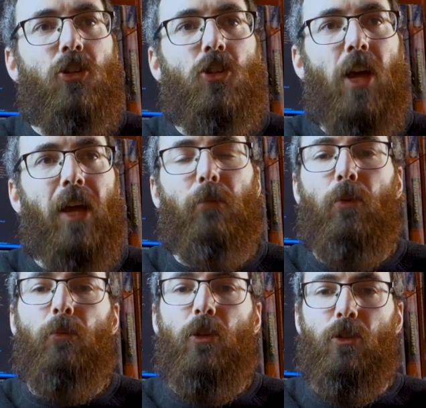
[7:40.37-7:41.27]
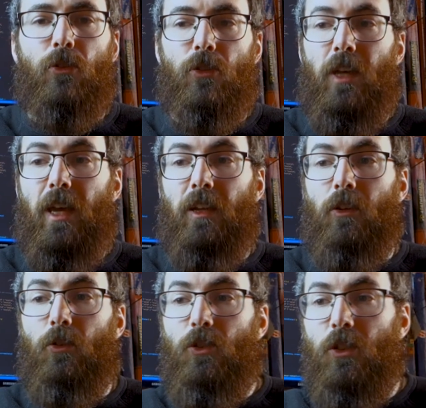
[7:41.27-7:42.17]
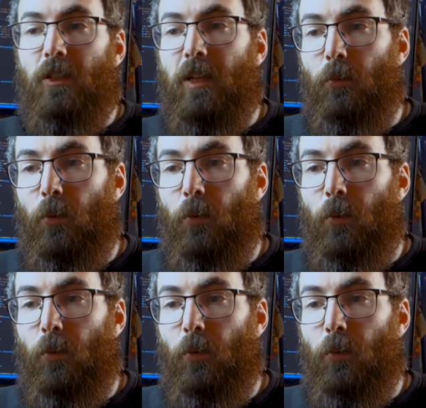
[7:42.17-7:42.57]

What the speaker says: check permissions, and consider that